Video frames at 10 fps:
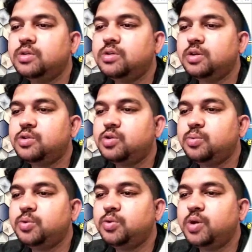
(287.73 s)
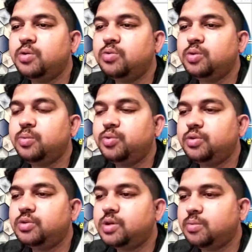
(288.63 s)
Just assume you want to
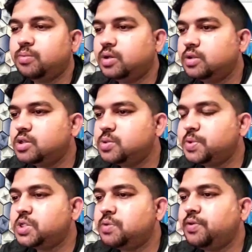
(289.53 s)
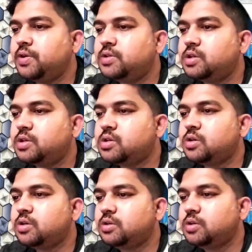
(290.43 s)
import some other specific
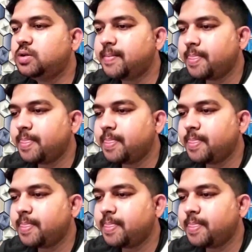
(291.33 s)
structure.